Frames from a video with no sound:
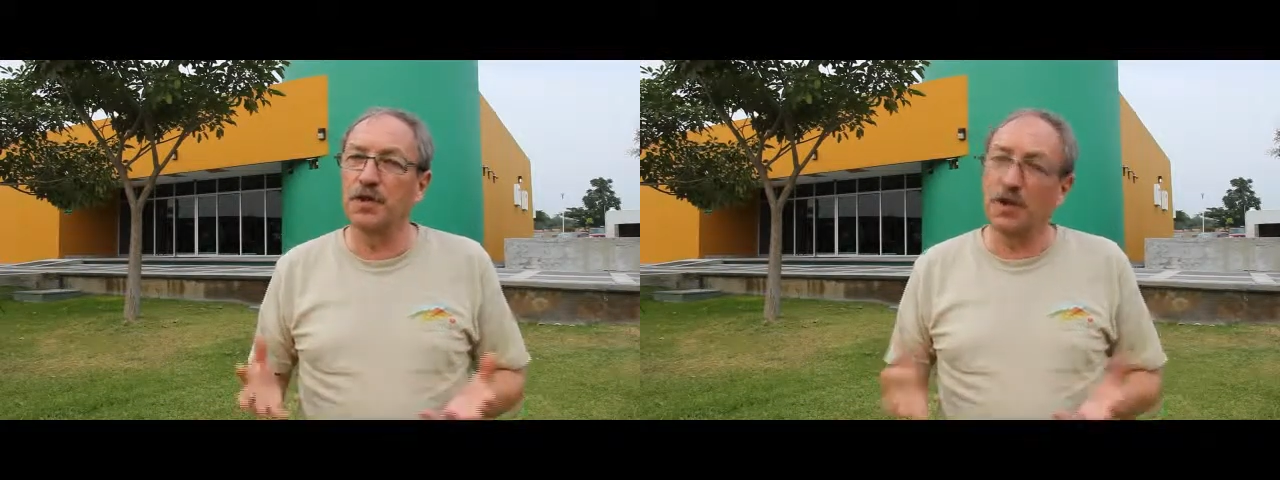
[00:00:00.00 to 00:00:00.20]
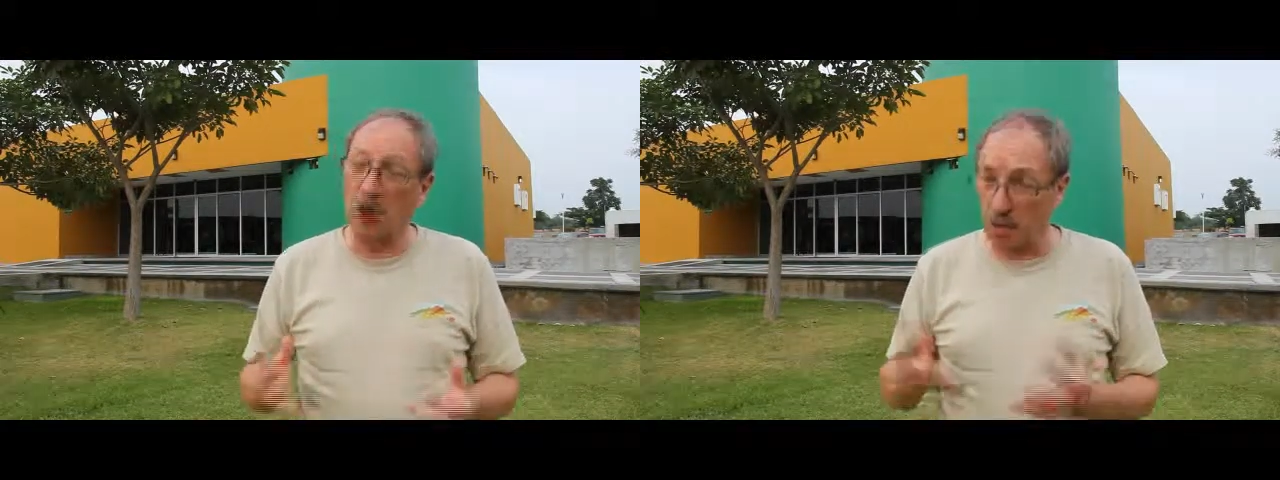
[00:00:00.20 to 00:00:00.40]

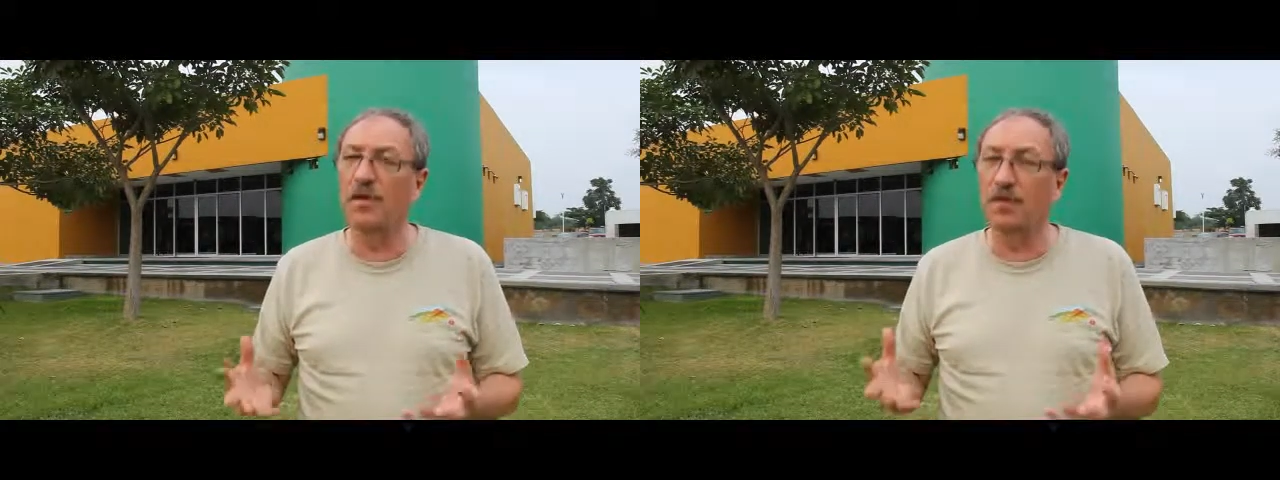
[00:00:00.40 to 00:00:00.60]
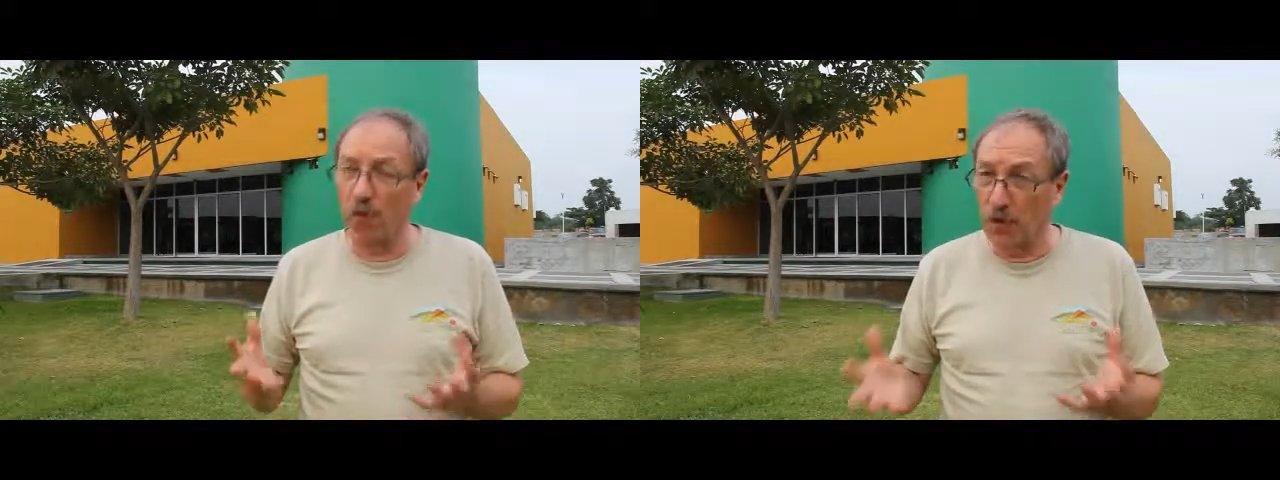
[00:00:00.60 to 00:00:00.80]
the
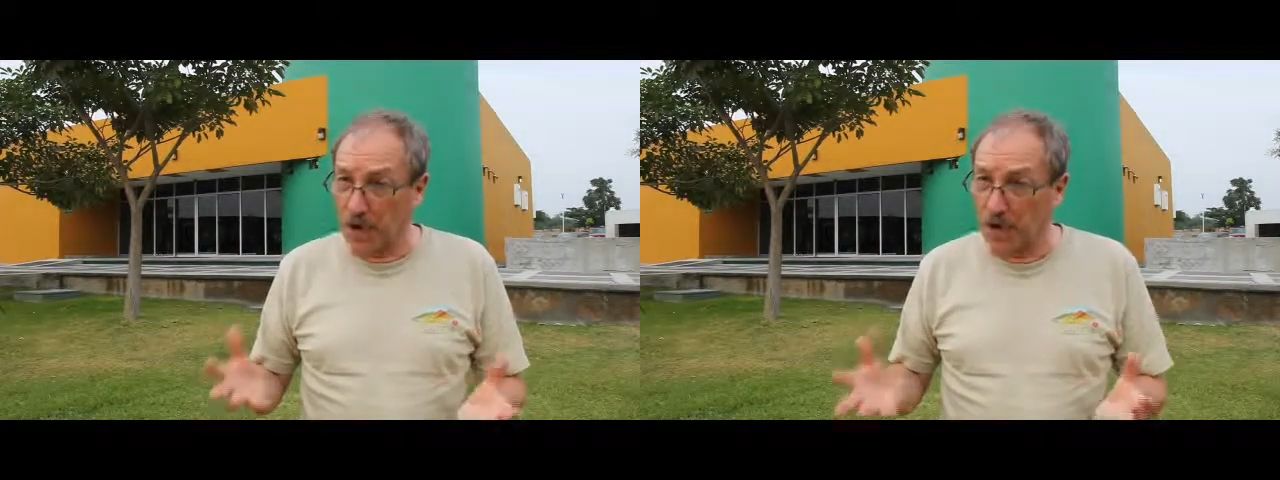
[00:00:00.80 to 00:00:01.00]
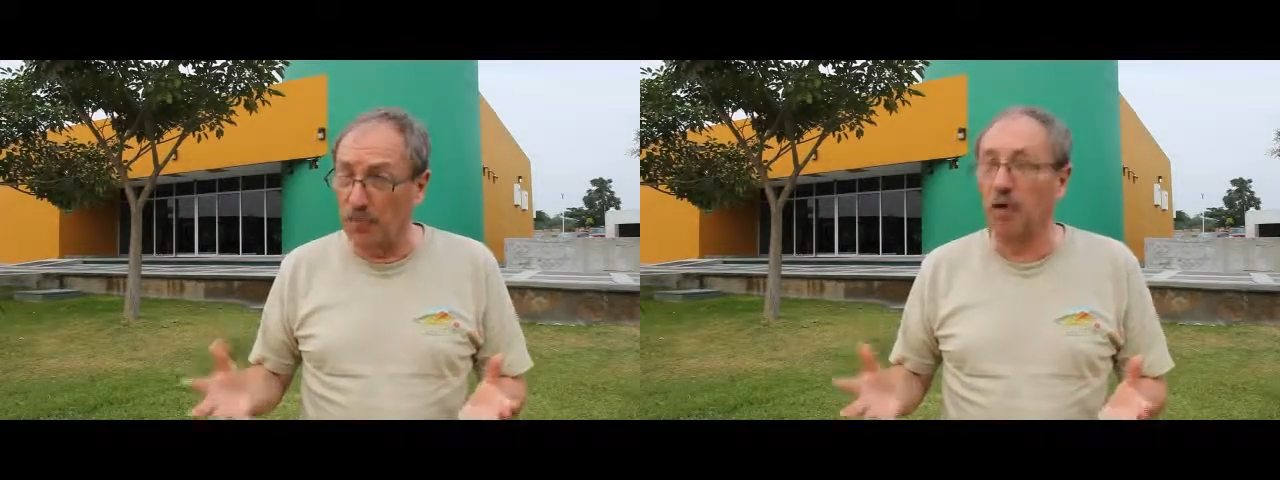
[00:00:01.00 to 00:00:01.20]
Global
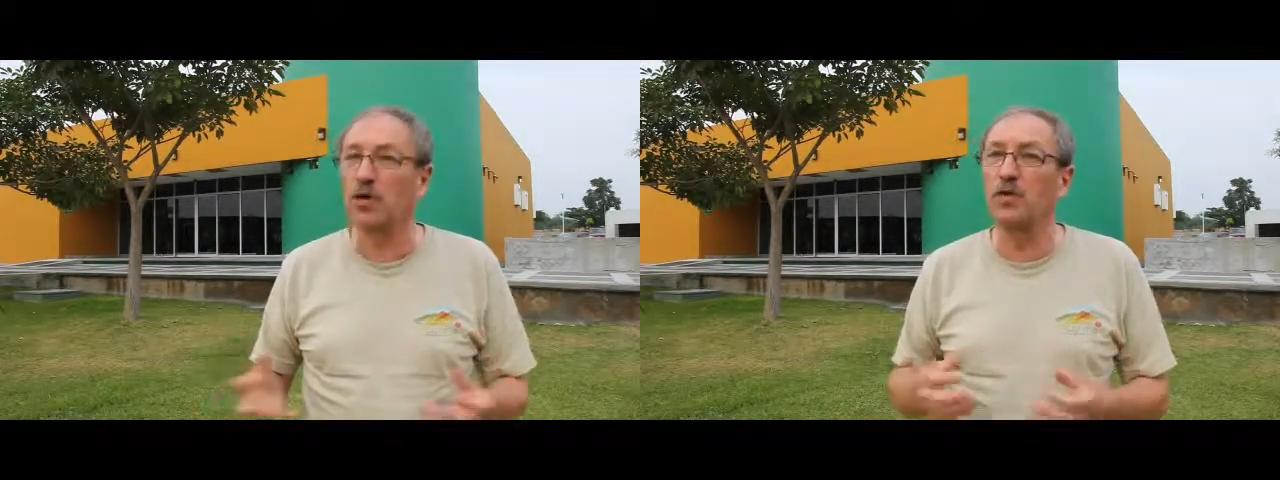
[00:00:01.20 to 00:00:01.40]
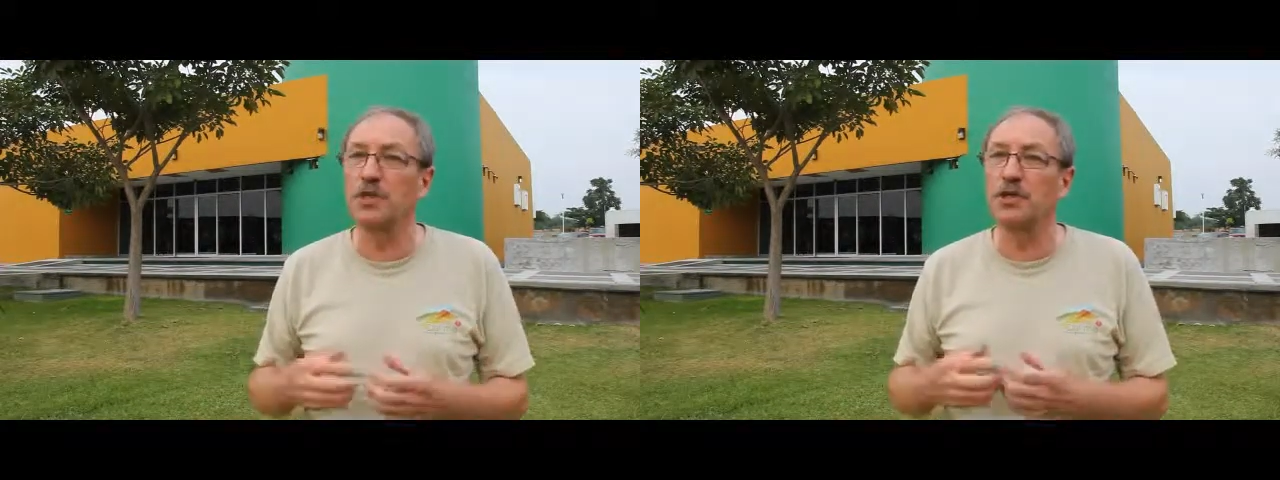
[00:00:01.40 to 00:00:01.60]
Volcano
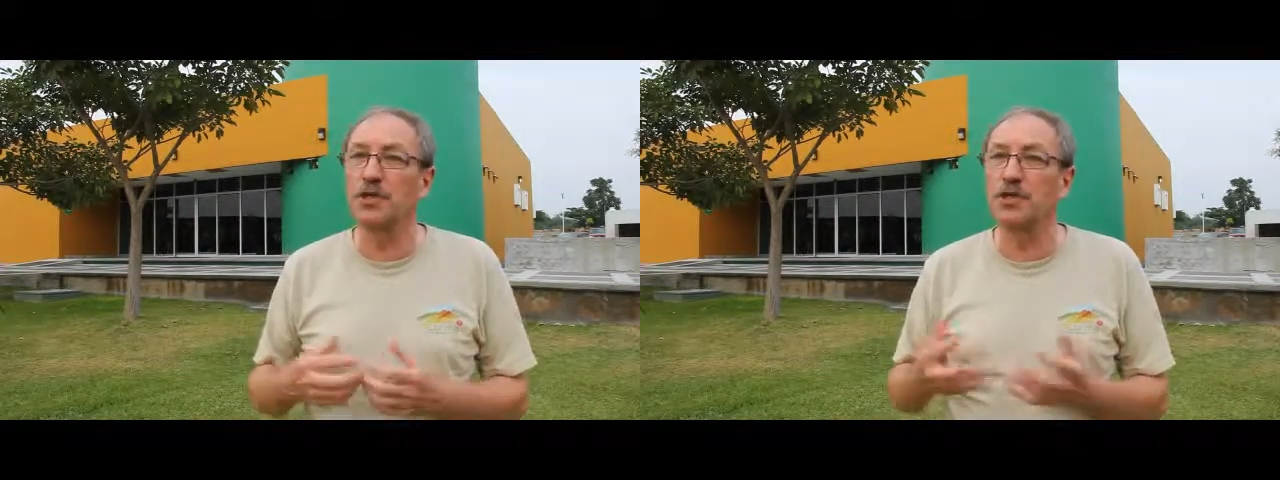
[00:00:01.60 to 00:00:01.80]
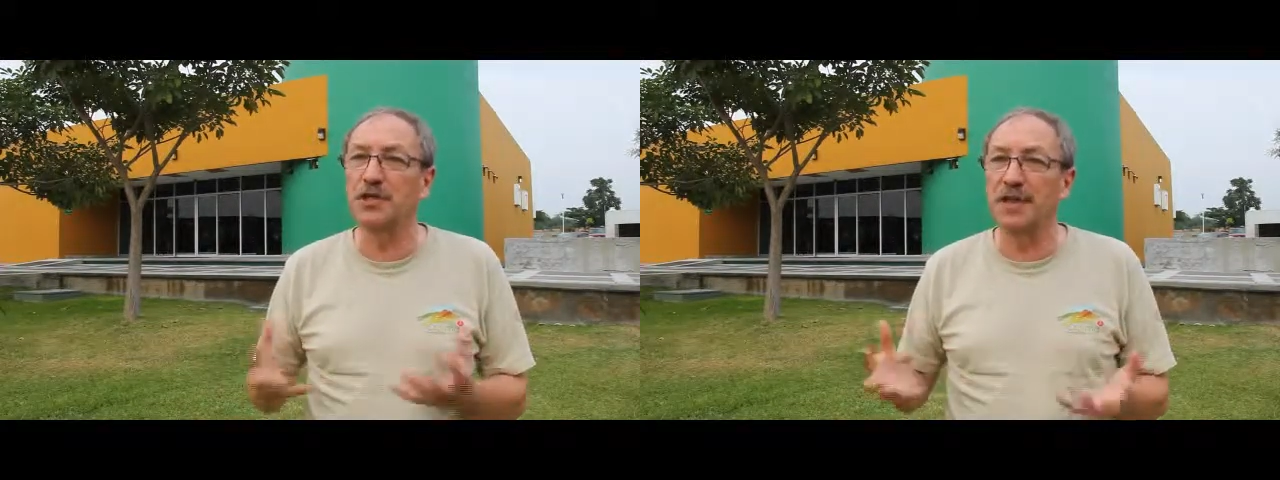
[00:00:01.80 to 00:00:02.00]
Model,
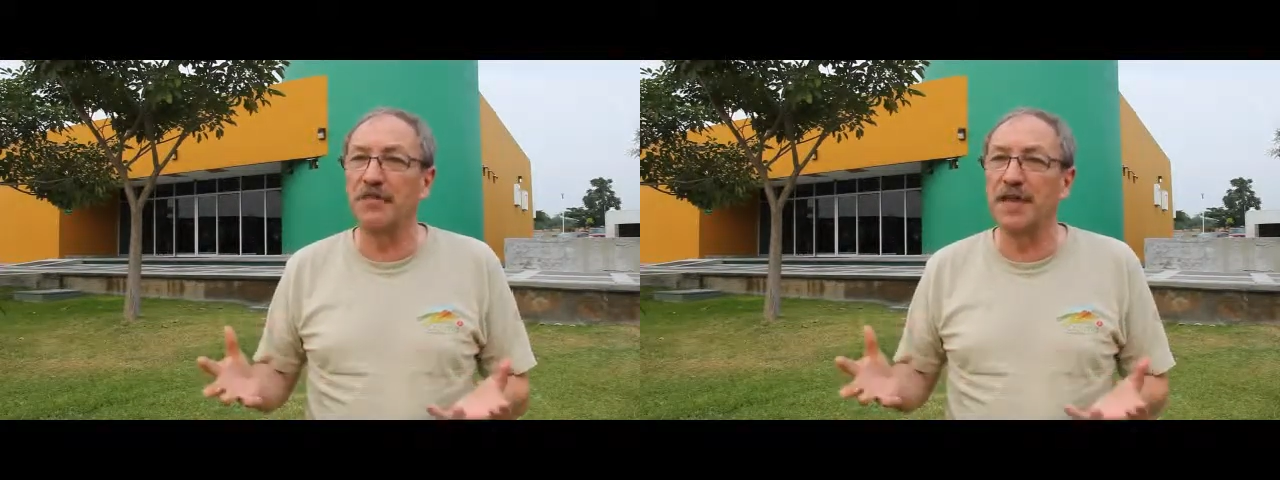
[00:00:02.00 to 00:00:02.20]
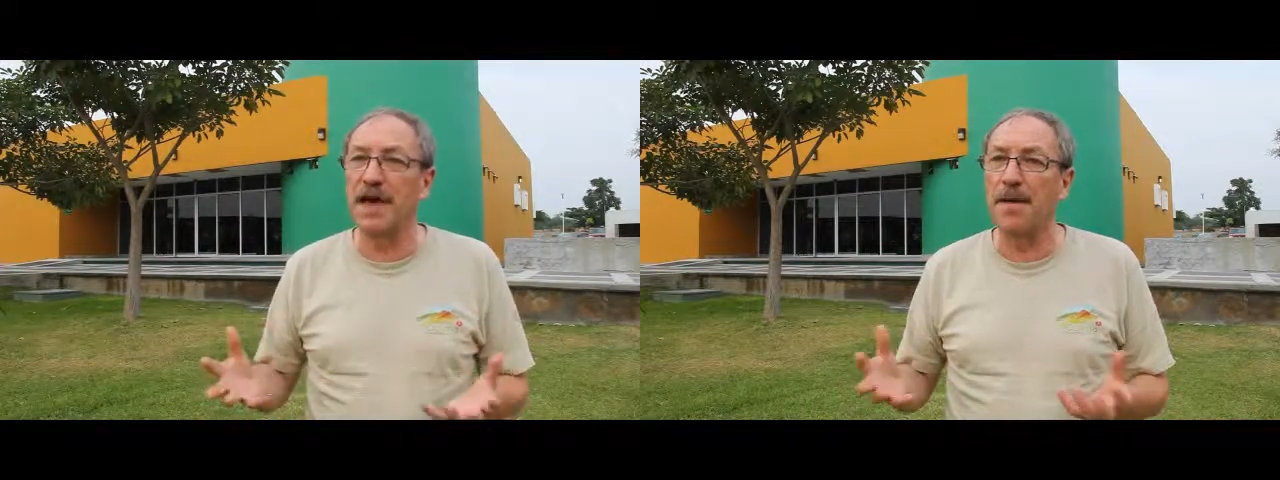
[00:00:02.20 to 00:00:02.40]
which is
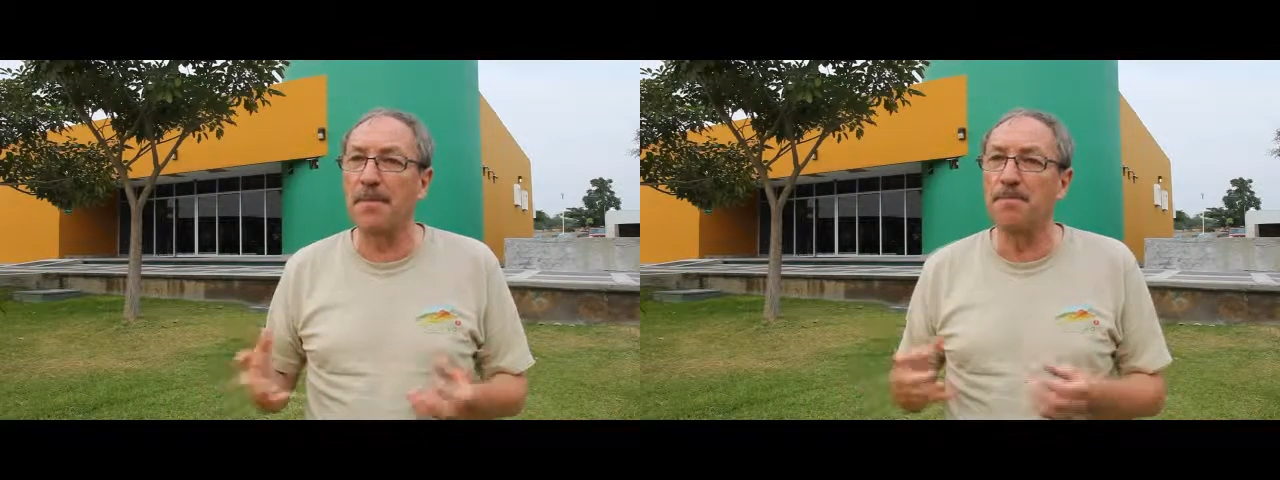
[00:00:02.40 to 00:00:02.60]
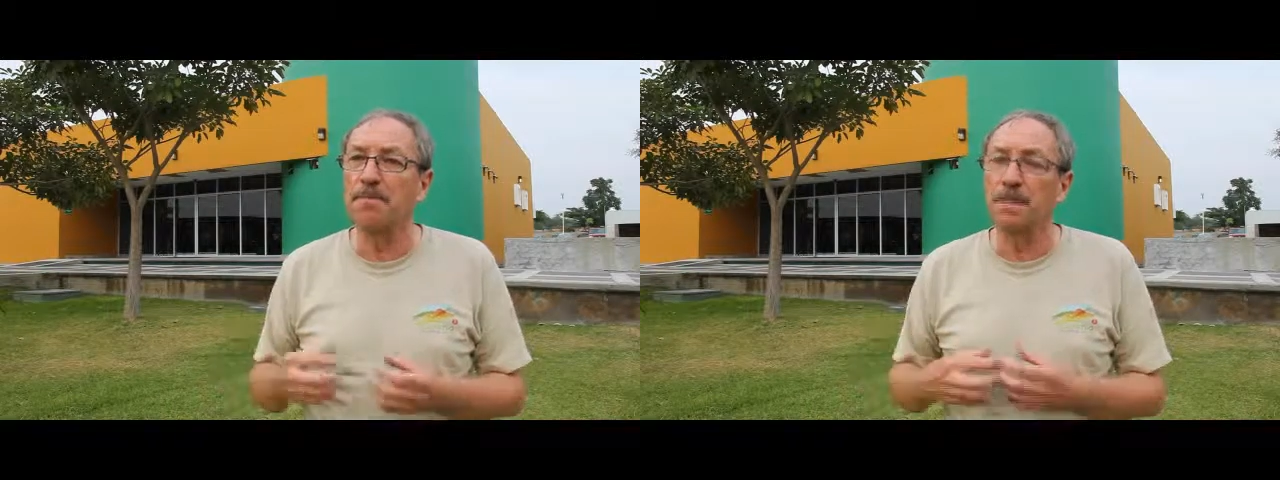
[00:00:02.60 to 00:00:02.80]
GVM.